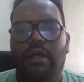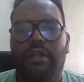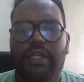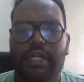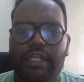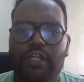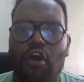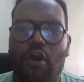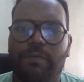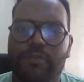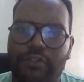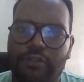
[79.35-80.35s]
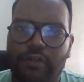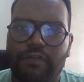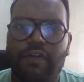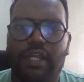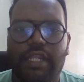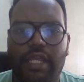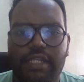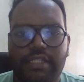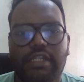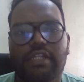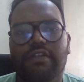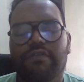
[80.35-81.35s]
Reading obscure
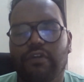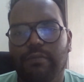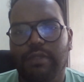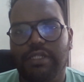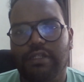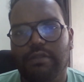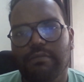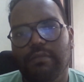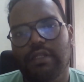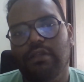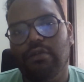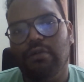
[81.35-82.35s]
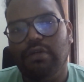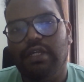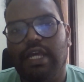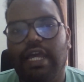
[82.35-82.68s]
financial information may look